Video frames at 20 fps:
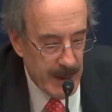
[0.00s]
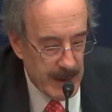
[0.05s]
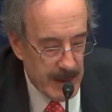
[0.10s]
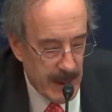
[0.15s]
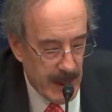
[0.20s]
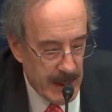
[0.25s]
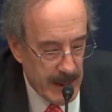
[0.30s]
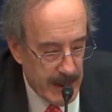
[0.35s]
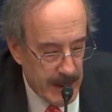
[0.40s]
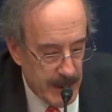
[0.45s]
raised
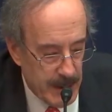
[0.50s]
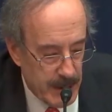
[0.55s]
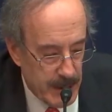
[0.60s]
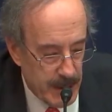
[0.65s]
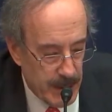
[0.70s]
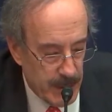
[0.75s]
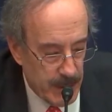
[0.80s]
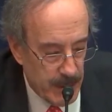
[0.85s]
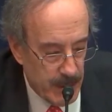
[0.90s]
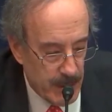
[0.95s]
that
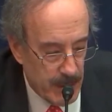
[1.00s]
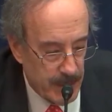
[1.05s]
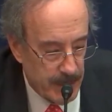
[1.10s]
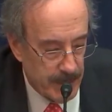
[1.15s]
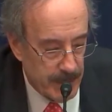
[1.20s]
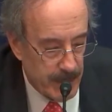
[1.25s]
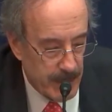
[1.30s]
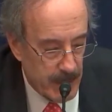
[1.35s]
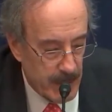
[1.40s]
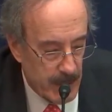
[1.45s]
issue
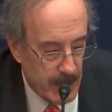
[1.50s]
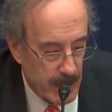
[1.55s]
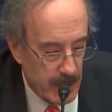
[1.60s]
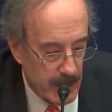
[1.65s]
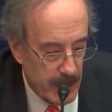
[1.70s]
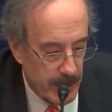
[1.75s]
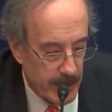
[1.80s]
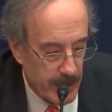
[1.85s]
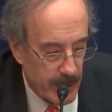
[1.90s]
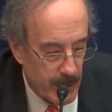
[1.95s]
of uh,
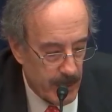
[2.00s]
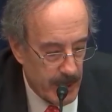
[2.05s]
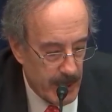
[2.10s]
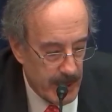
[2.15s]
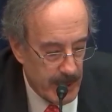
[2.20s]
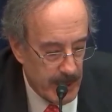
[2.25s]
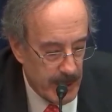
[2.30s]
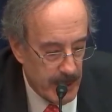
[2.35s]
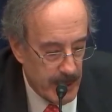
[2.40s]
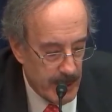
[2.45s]

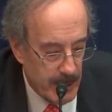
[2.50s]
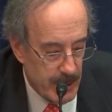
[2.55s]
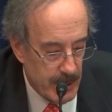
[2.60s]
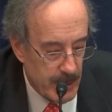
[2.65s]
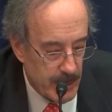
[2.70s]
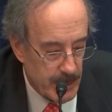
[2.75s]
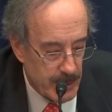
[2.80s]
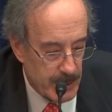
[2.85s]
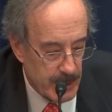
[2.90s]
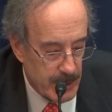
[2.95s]
chloroquine
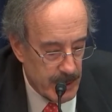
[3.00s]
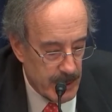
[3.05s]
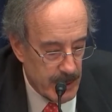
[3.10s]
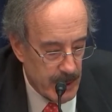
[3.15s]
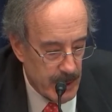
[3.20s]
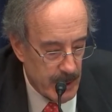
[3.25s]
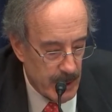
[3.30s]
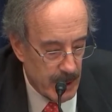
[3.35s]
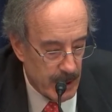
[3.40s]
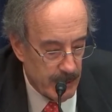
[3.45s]
use in
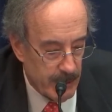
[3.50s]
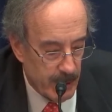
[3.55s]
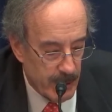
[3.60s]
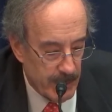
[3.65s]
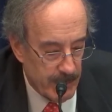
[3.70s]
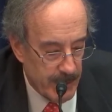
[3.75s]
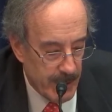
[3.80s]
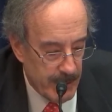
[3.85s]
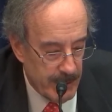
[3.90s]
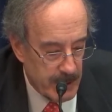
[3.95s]

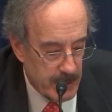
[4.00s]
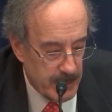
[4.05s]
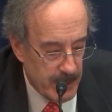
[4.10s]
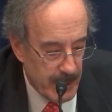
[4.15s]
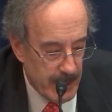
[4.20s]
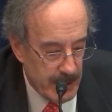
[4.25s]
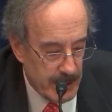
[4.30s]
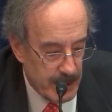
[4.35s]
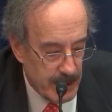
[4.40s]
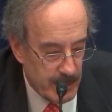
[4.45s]
coronavirus
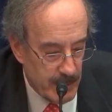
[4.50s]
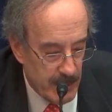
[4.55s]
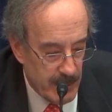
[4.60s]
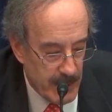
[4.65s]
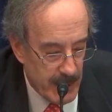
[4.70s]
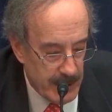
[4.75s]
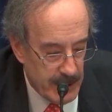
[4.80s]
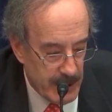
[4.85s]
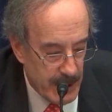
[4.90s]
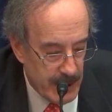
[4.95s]
patients with
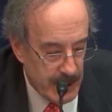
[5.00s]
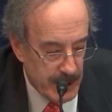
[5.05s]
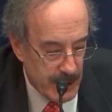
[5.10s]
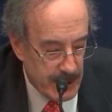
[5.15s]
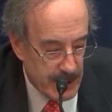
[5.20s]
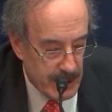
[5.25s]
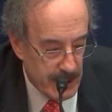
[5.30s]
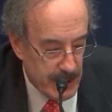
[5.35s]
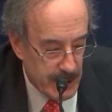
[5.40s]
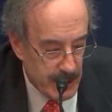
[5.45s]

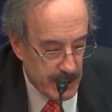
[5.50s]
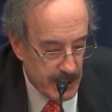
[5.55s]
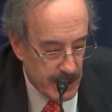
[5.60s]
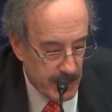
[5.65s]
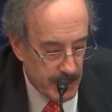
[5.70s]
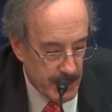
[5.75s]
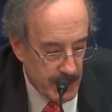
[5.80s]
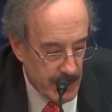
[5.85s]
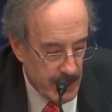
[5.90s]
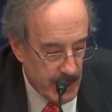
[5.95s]
HHS leadership,
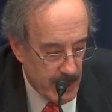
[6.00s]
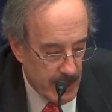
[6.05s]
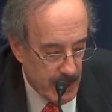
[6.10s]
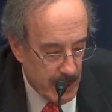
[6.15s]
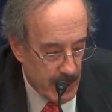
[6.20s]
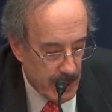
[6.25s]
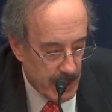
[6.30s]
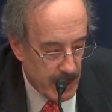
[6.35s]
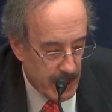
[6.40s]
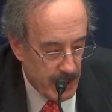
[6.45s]

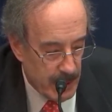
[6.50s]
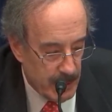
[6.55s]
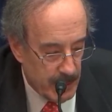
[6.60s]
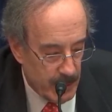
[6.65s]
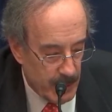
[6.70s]
uh,